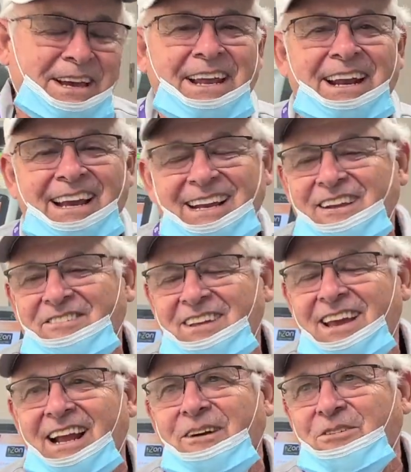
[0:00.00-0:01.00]
And like I
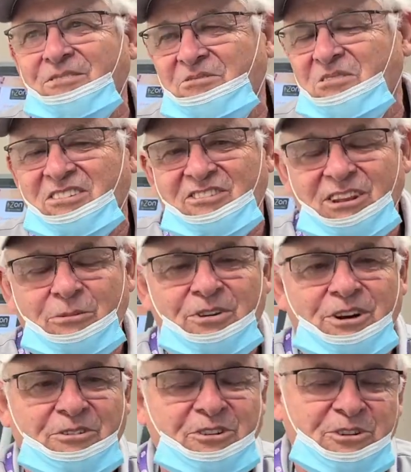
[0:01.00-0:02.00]
said, I was
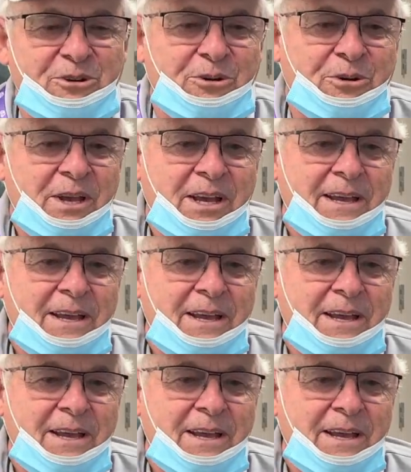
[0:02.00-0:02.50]
61 or 2,